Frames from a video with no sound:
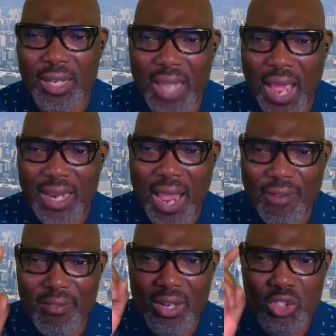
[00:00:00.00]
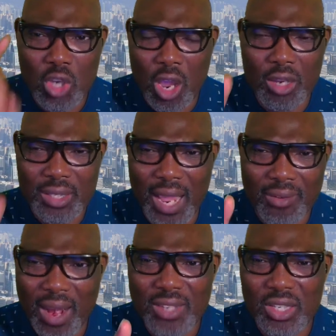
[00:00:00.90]
that every tongue
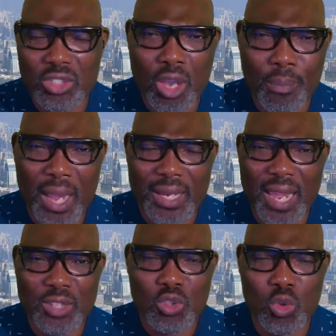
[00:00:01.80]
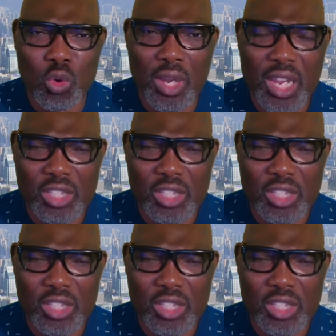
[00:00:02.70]
that rises up against you